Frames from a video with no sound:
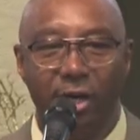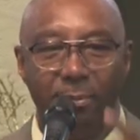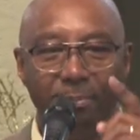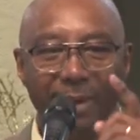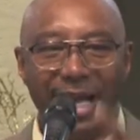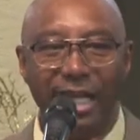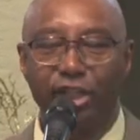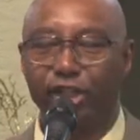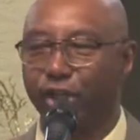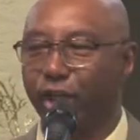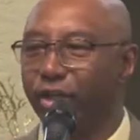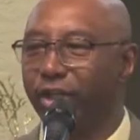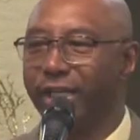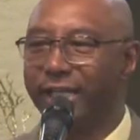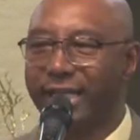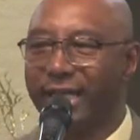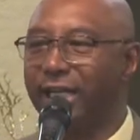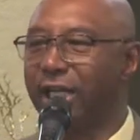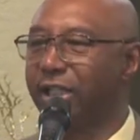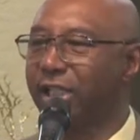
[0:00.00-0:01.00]
Make sure you
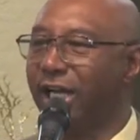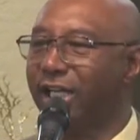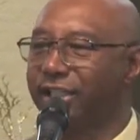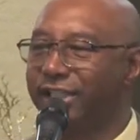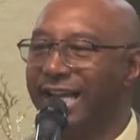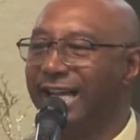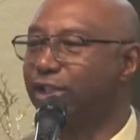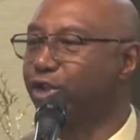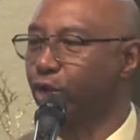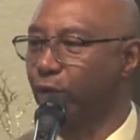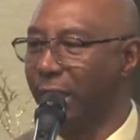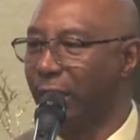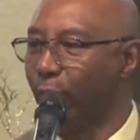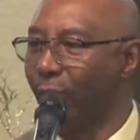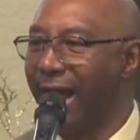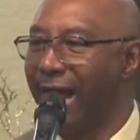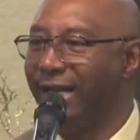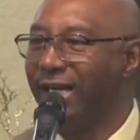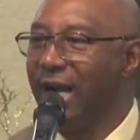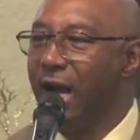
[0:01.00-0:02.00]
get it contextually
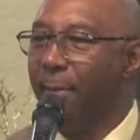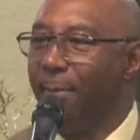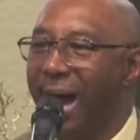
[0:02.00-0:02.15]
right.